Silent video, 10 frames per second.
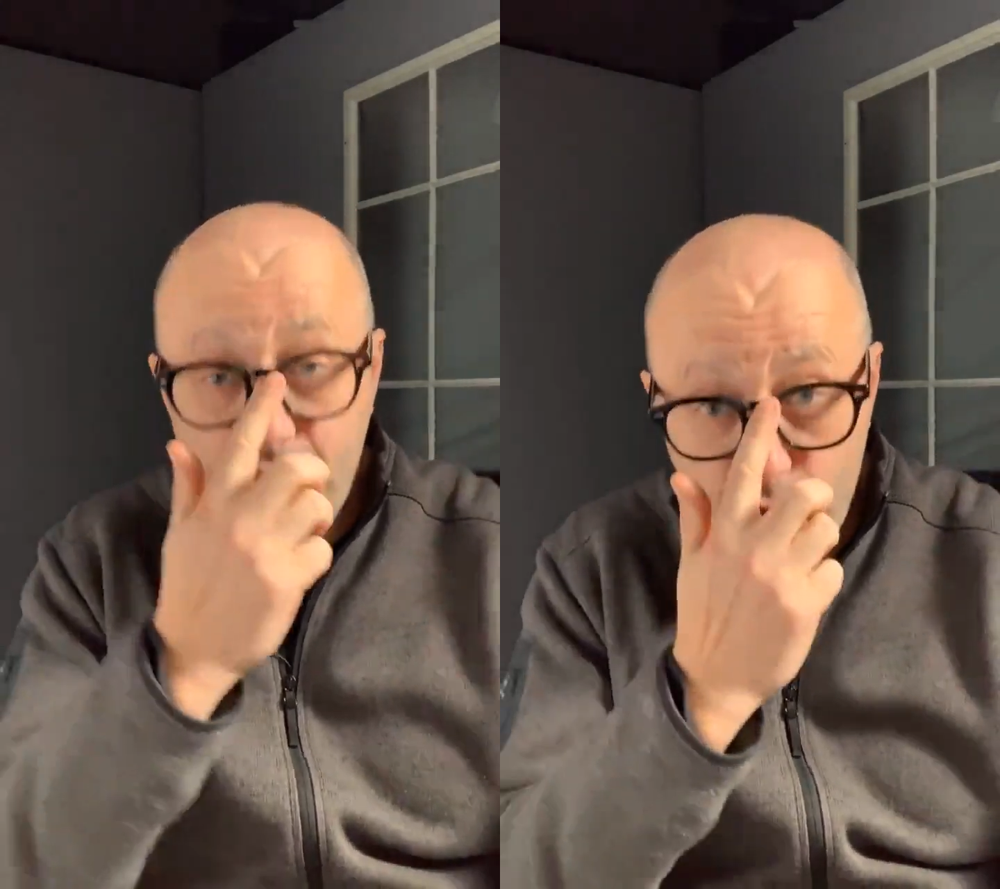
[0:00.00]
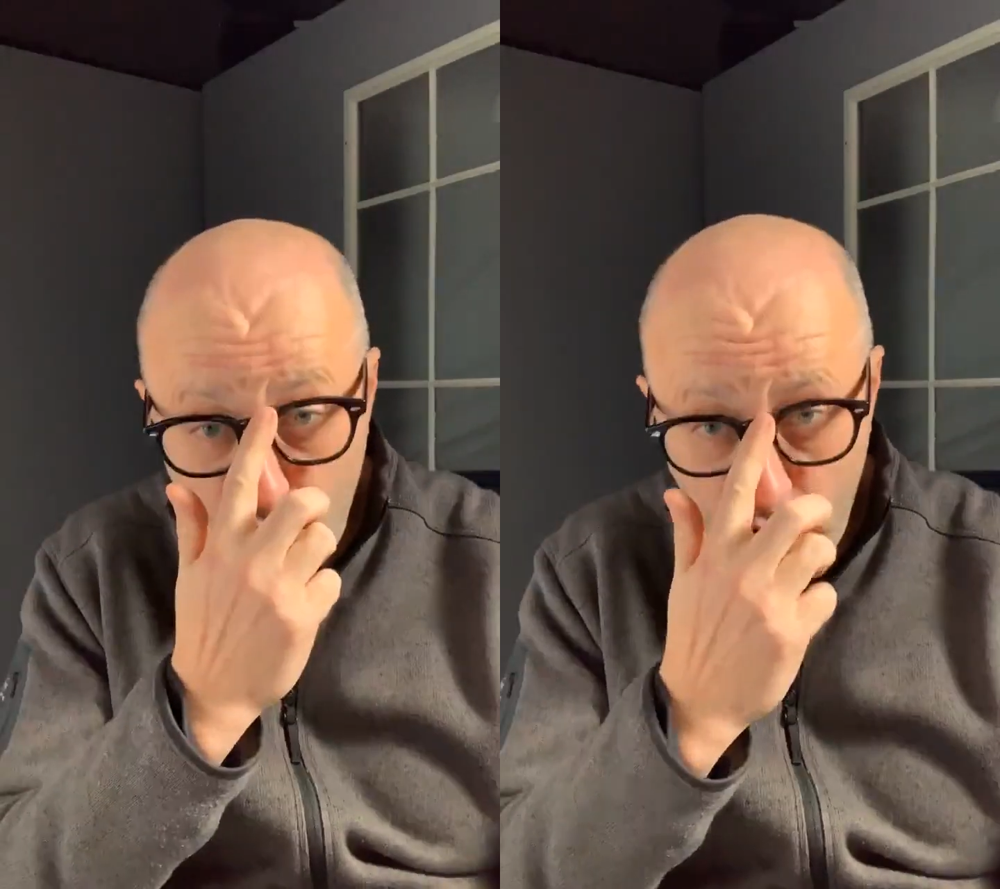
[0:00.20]

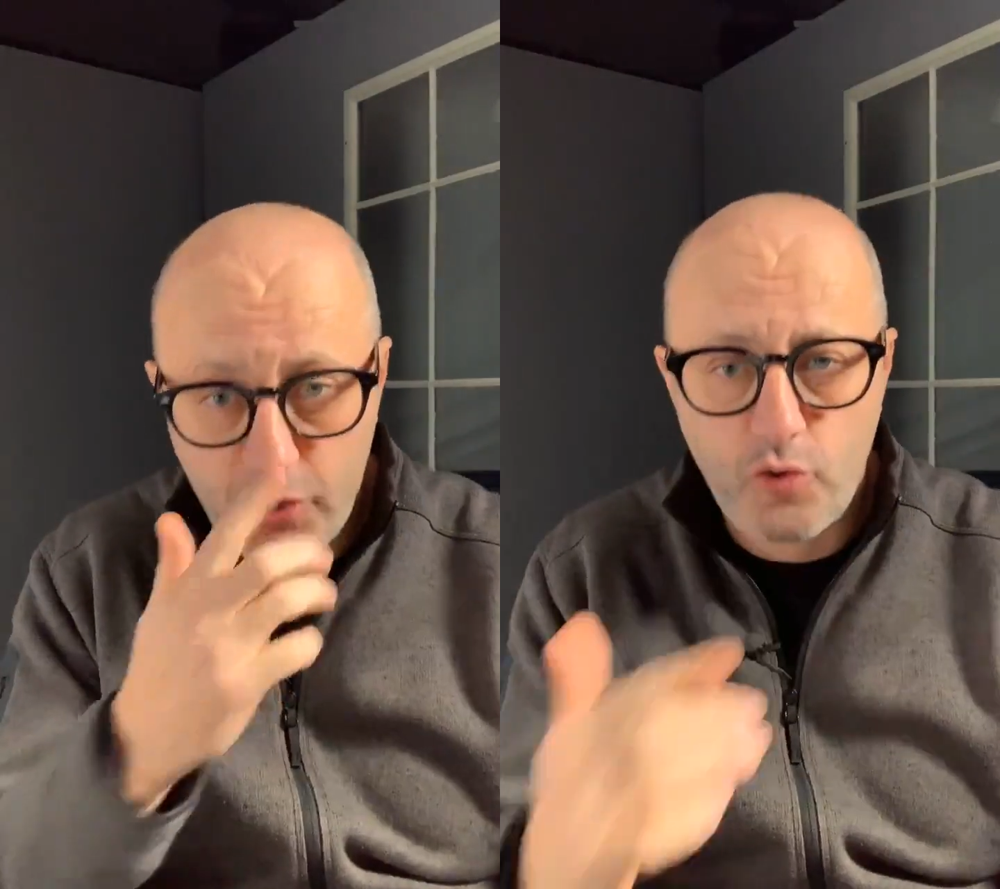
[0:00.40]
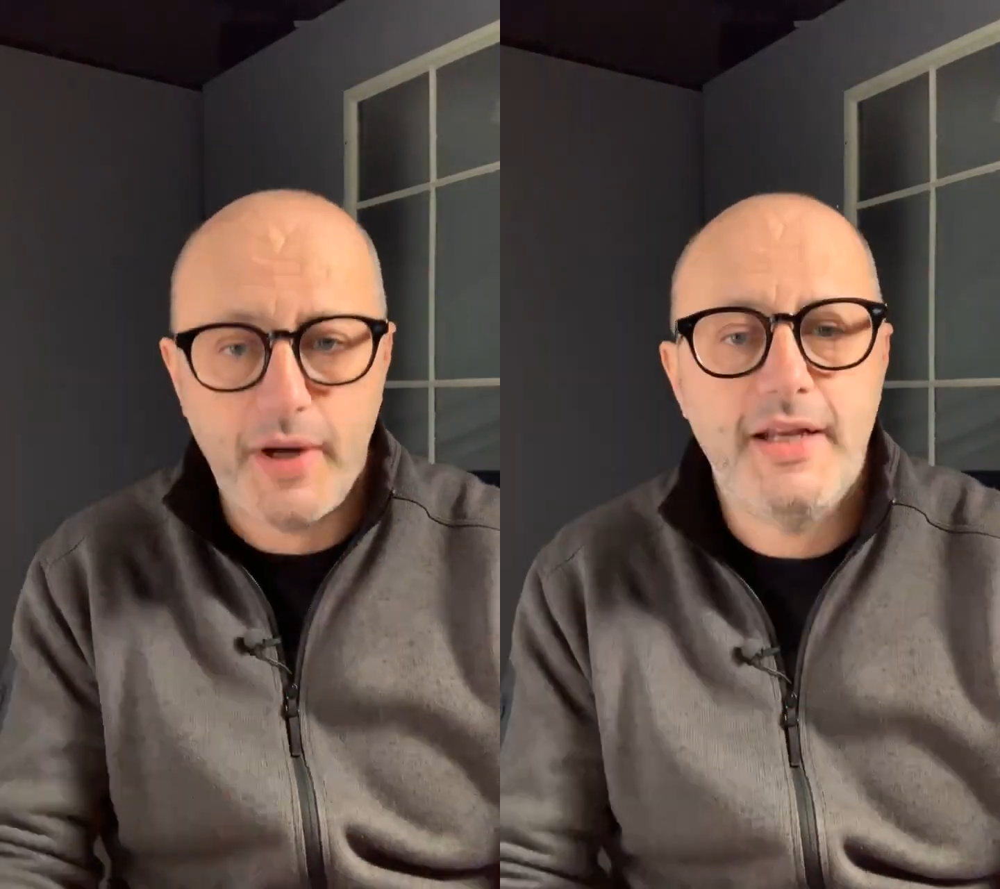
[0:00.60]
into our
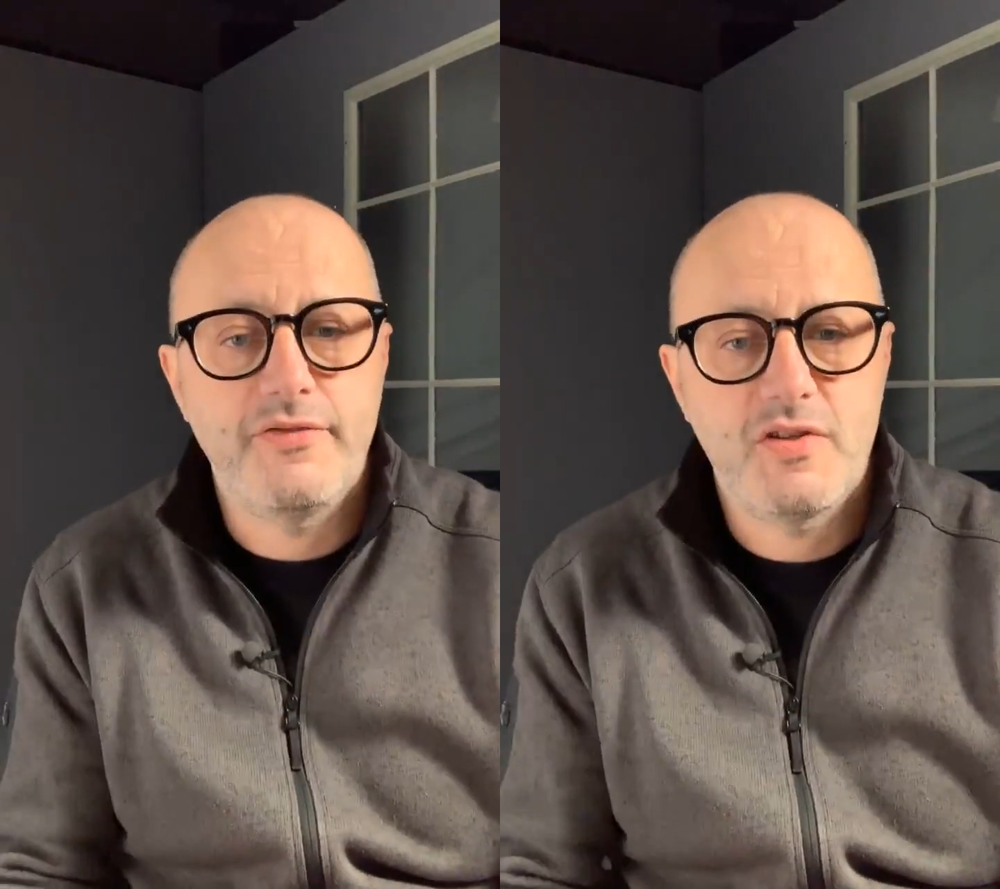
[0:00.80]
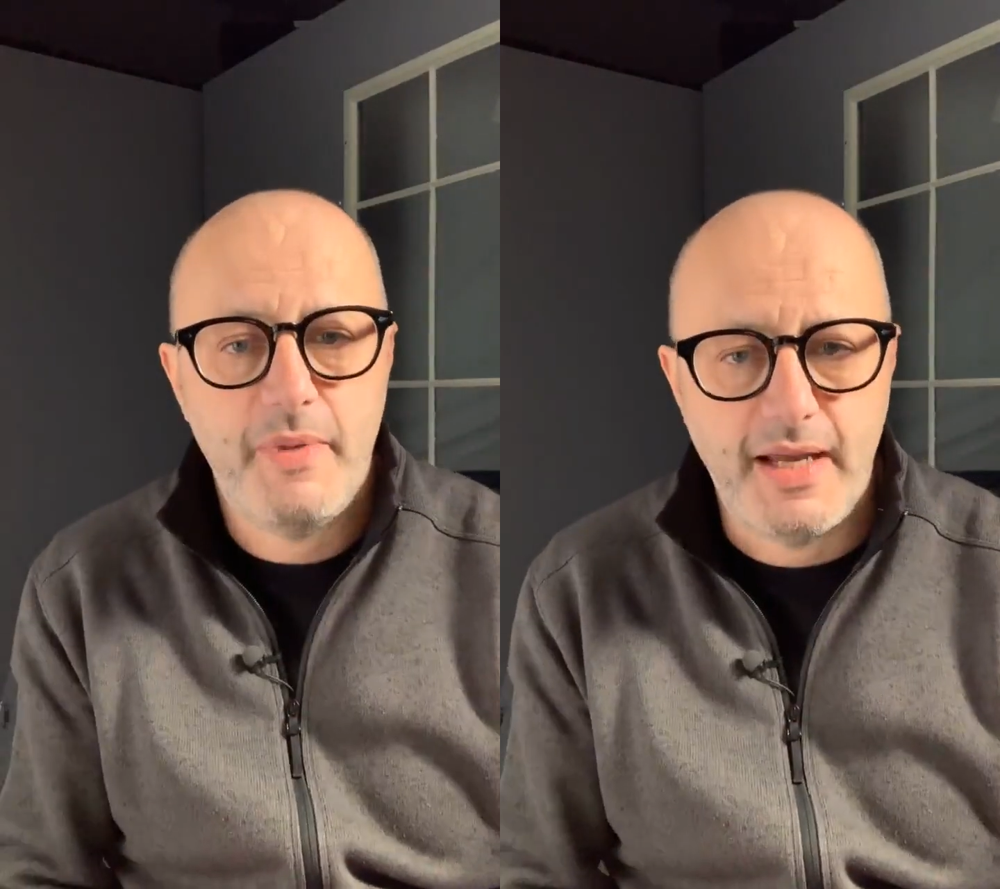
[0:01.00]

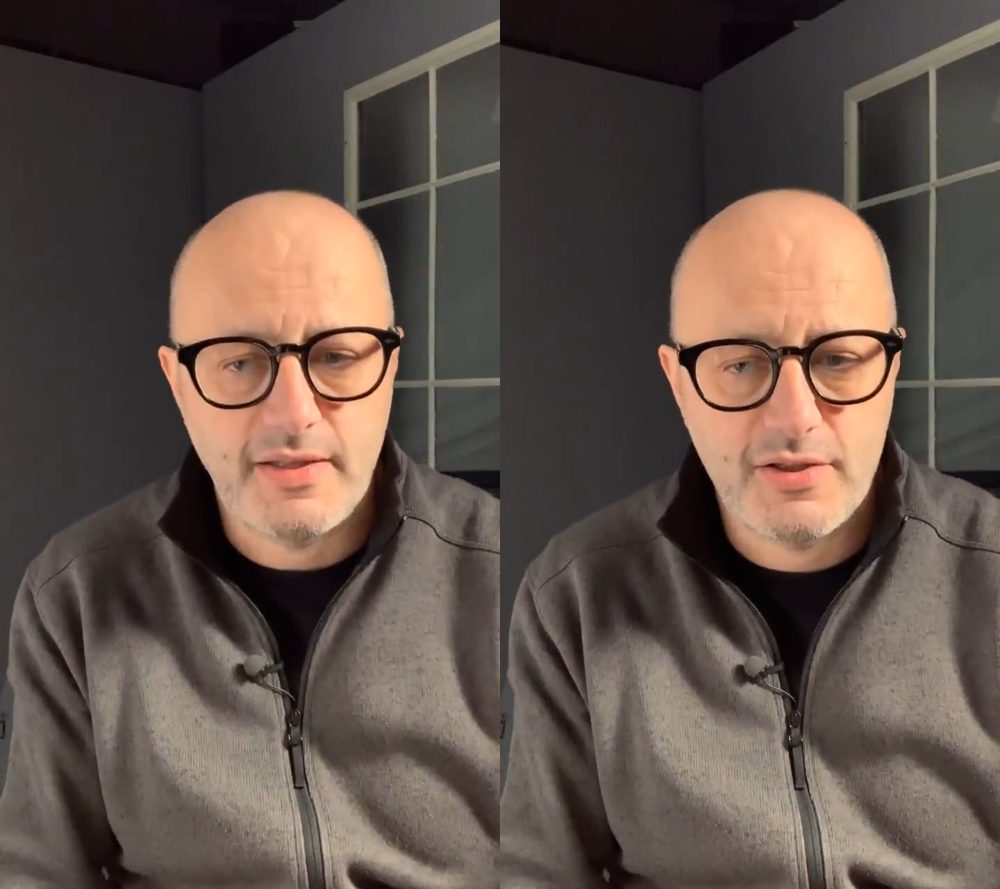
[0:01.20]
creative space.